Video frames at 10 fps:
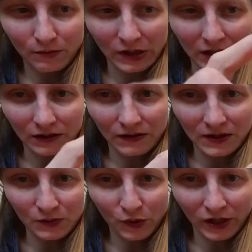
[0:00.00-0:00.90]
But at
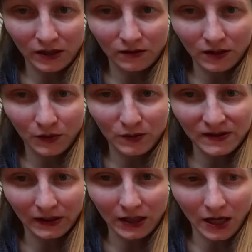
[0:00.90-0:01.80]
this point, it would be
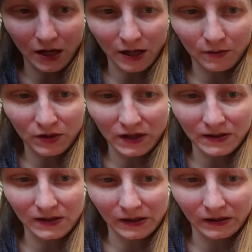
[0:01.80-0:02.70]
sucking air
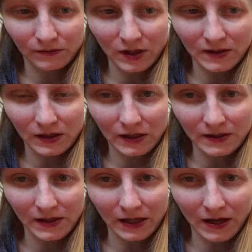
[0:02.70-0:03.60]
because the insulin
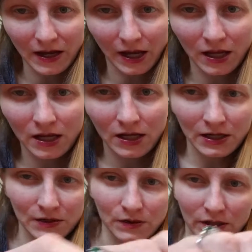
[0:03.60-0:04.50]
isn't that high.
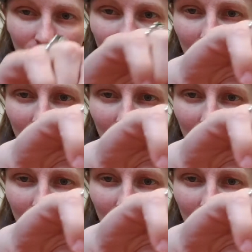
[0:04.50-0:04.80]
So I turn